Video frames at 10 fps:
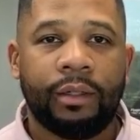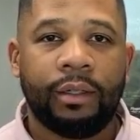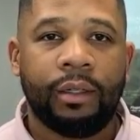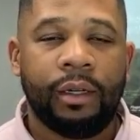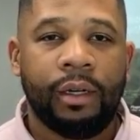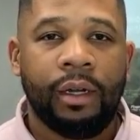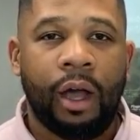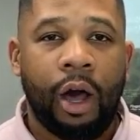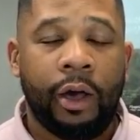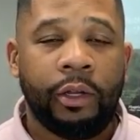Yeah.
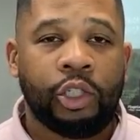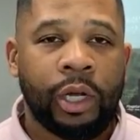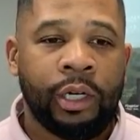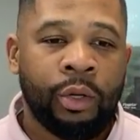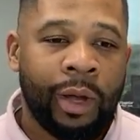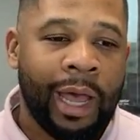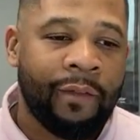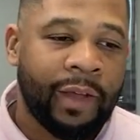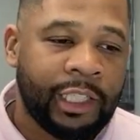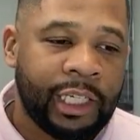Are you trying to do an
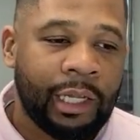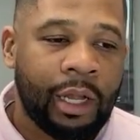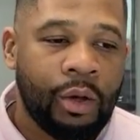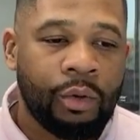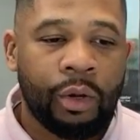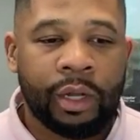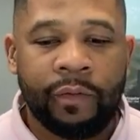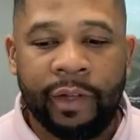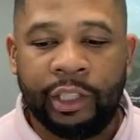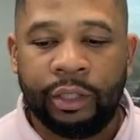FHA loan or
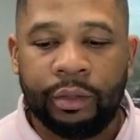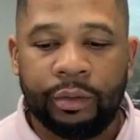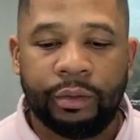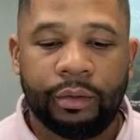conventional?